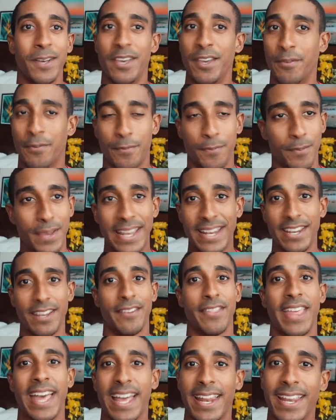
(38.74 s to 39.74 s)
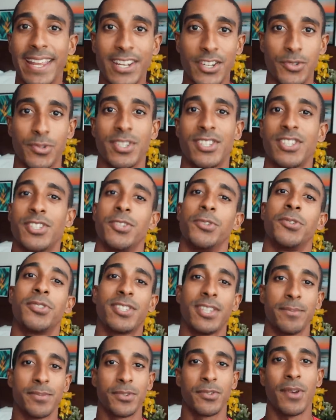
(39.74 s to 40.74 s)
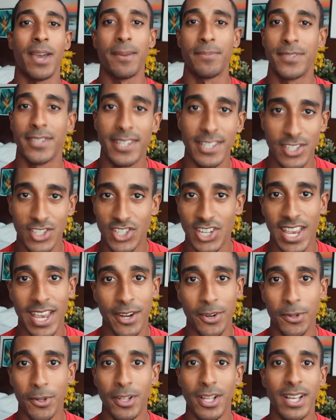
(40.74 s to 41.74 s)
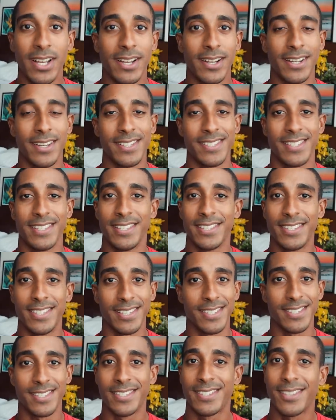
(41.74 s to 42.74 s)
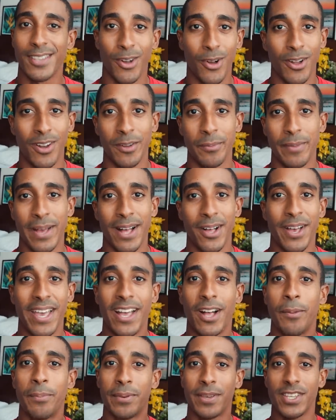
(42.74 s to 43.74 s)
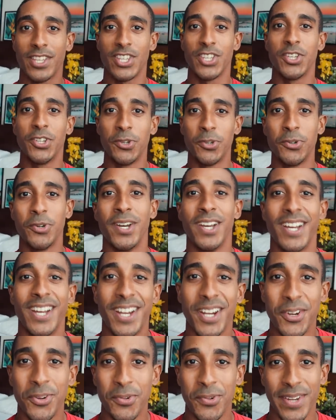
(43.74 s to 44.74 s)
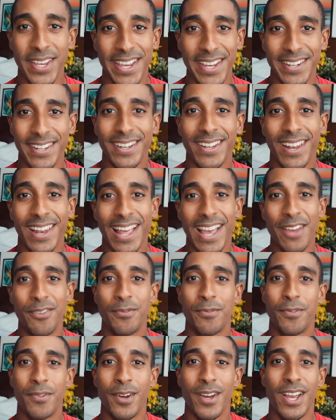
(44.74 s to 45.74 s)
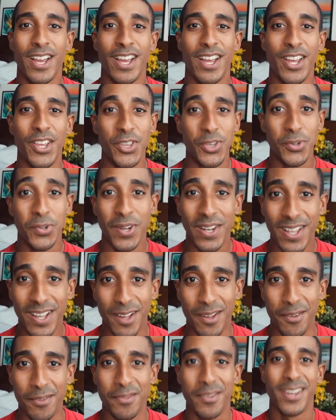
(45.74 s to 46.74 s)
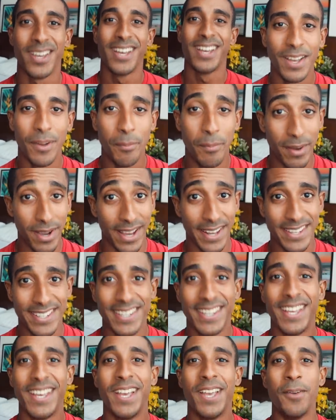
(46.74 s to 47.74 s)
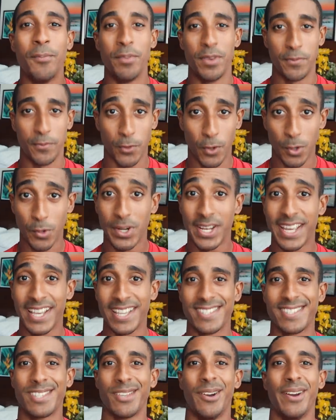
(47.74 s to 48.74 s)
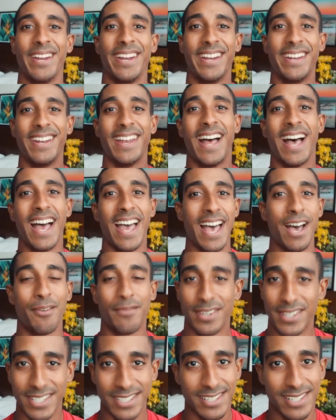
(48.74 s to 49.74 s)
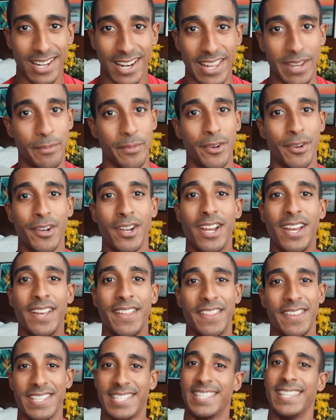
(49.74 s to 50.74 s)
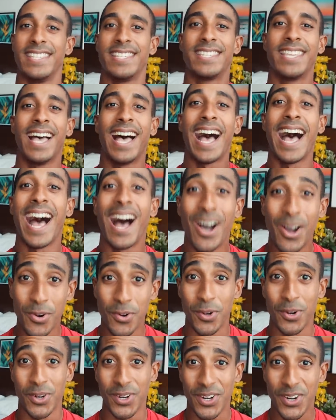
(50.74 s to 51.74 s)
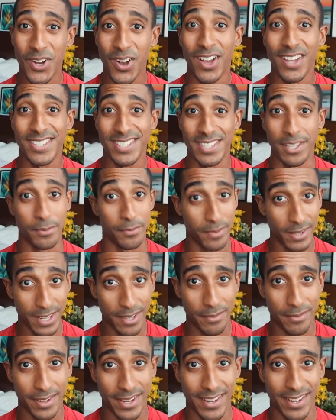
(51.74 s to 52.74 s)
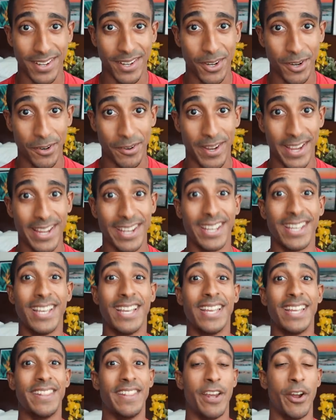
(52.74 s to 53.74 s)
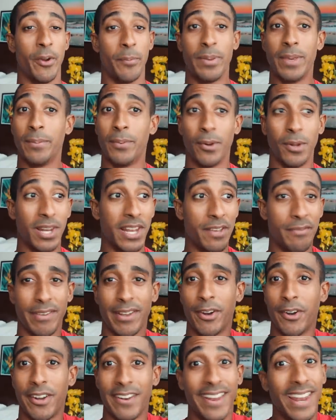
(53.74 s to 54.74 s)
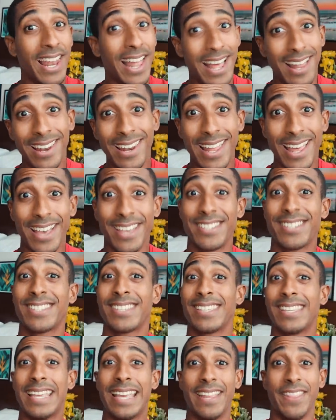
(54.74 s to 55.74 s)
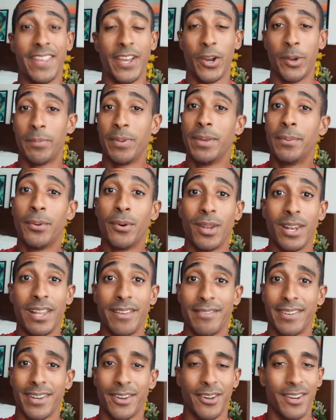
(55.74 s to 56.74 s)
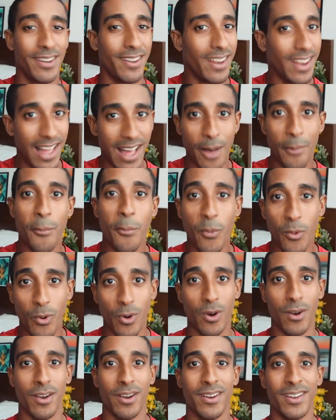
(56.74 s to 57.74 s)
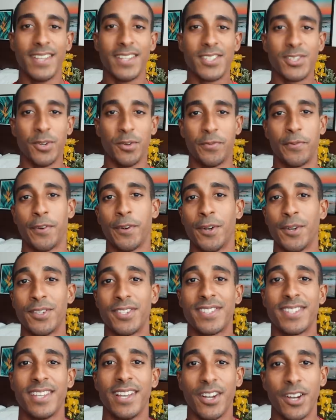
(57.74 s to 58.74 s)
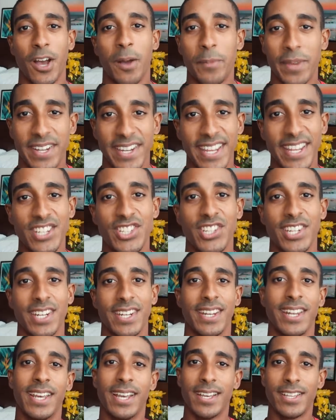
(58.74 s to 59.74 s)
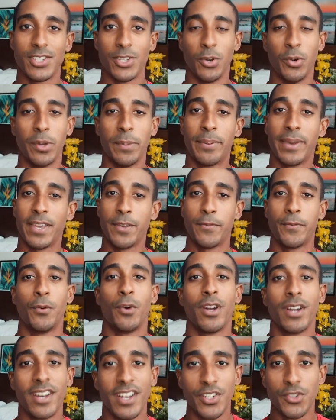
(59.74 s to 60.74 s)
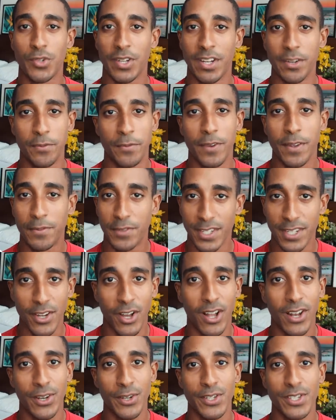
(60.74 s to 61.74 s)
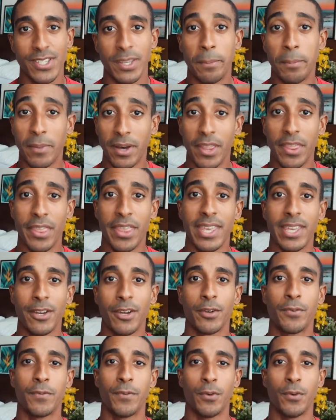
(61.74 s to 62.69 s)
if any of that interests you, subscribe to this channel because this is all about helping you create a life you love. But before we get started, I have a disclaimer. This is our cost of living, all right? There are people living on a lot less and there are people living on a lot more. So first, accommodation. So we pay $450 a month here